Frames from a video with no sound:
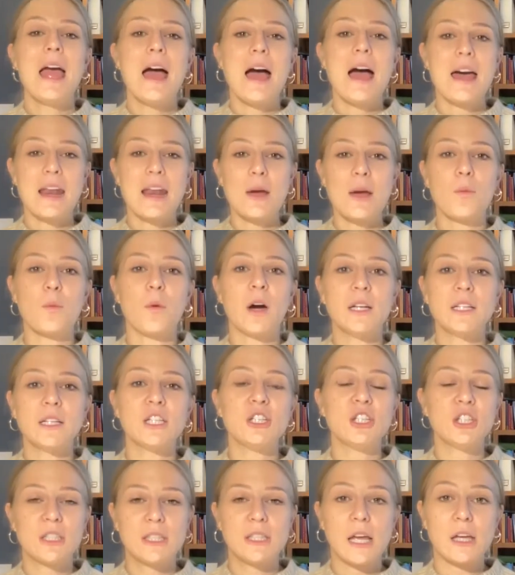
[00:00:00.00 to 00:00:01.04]
And I want to
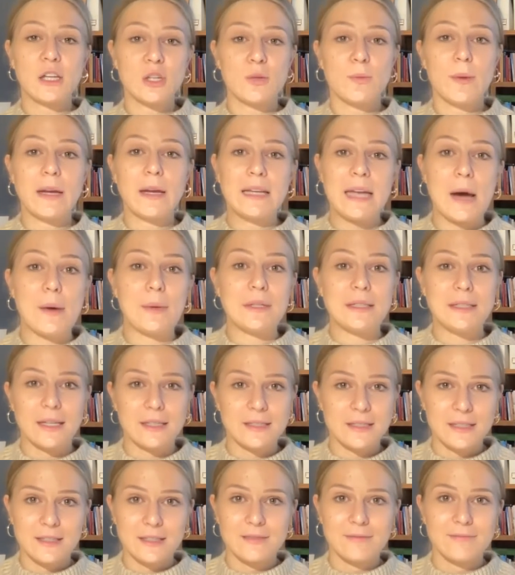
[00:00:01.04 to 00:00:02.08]
just tell you right now, it
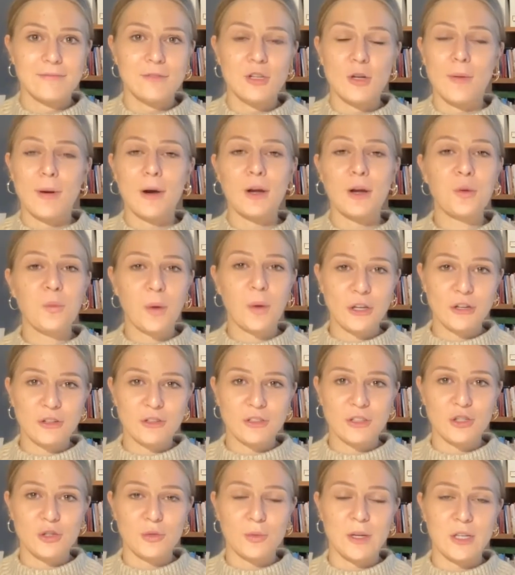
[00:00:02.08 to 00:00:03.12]
doesn't. No matter what your
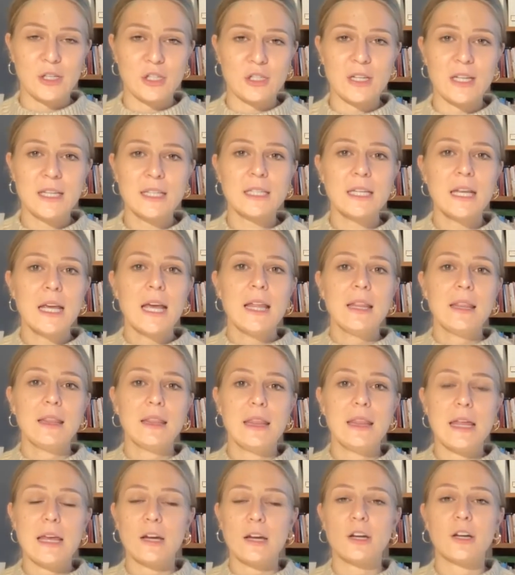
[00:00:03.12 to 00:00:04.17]
situation is,
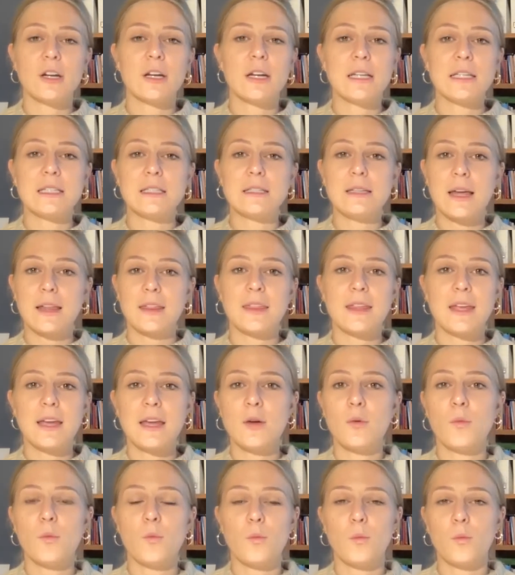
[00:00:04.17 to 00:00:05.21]
there is
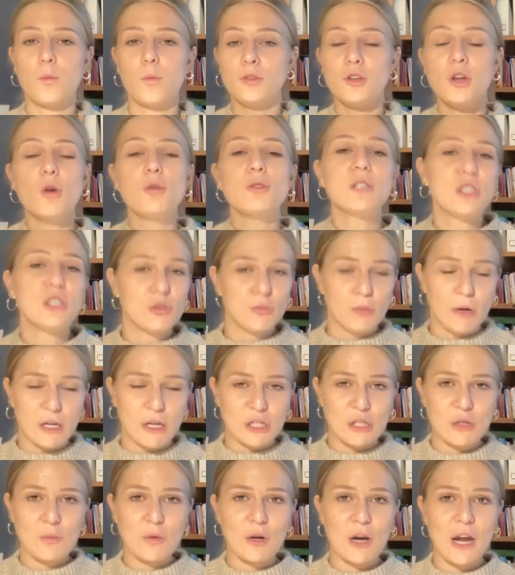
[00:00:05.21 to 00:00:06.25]
no
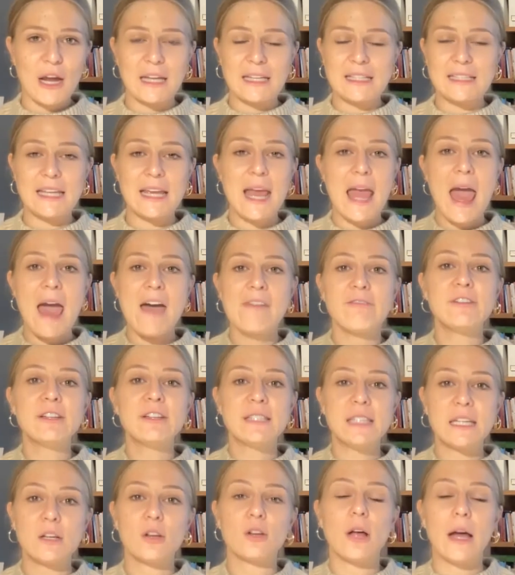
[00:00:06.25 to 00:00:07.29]
situation where I can say every
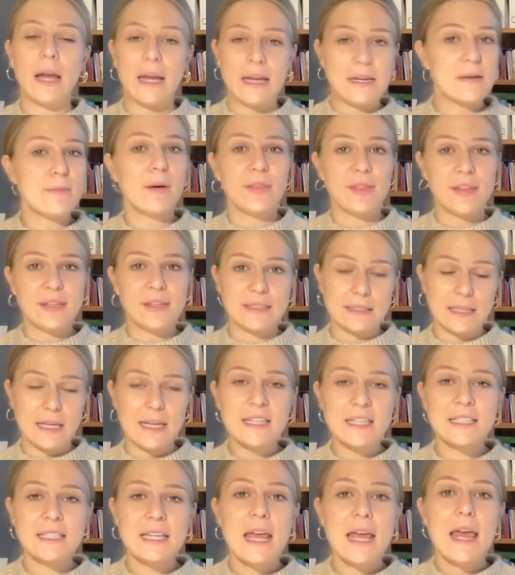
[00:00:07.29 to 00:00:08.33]
single item on this
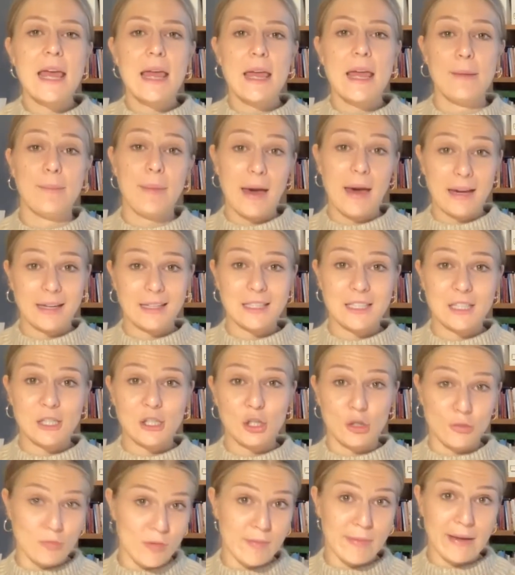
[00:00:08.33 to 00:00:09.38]
list impacts
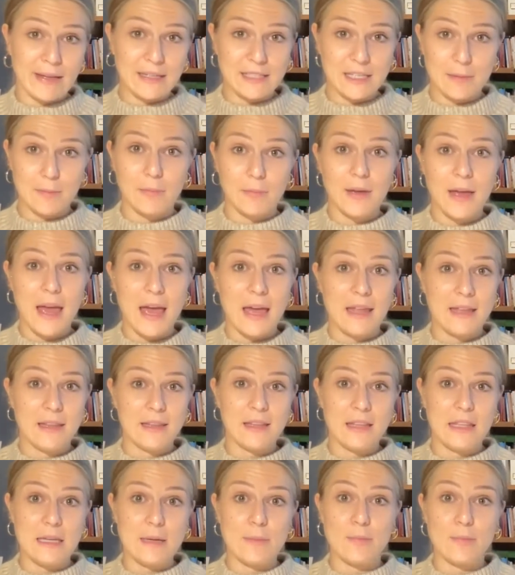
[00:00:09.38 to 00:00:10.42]
your momentum
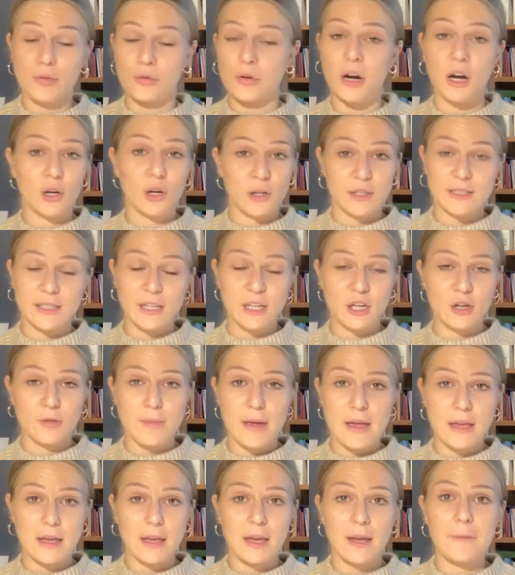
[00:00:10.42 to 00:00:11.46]
and the progress that you're
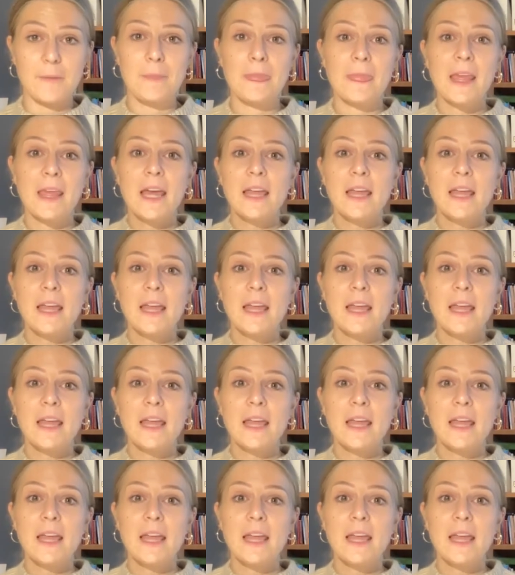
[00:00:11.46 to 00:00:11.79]
making.